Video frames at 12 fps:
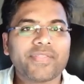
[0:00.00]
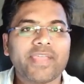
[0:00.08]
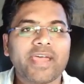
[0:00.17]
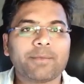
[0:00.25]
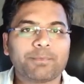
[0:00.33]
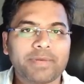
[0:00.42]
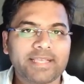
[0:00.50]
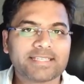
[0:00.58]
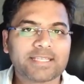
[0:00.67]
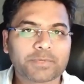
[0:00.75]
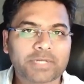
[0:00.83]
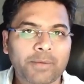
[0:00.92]
then
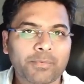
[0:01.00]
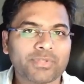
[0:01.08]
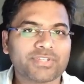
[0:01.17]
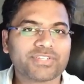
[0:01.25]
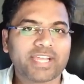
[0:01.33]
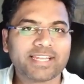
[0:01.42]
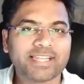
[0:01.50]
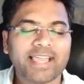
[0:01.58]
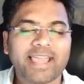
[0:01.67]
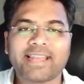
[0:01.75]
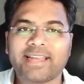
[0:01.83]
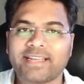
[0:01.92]
please subscribe to this channel
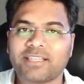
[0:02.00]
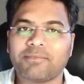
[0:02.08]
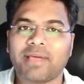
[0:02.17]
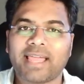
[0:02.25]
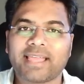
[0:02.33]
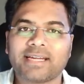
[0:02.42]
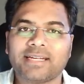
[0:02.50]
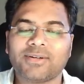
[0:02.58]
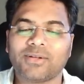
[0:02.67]
and hit the bell icon.